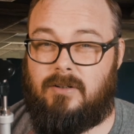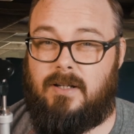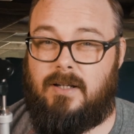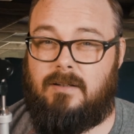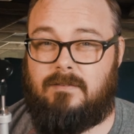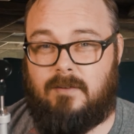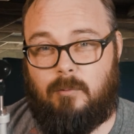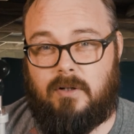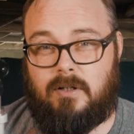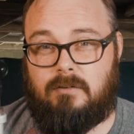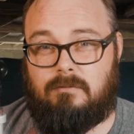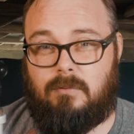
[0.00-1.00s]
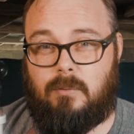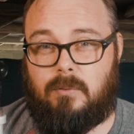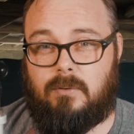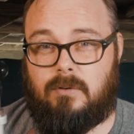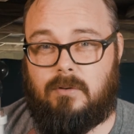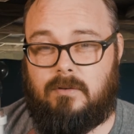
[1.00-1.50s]
a subreddit
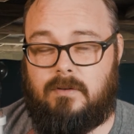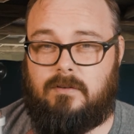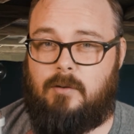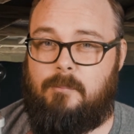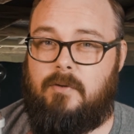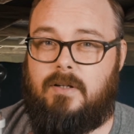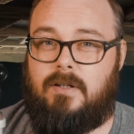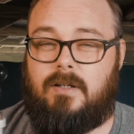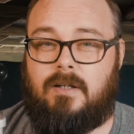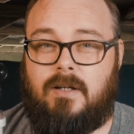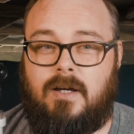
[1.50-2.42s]
for this community.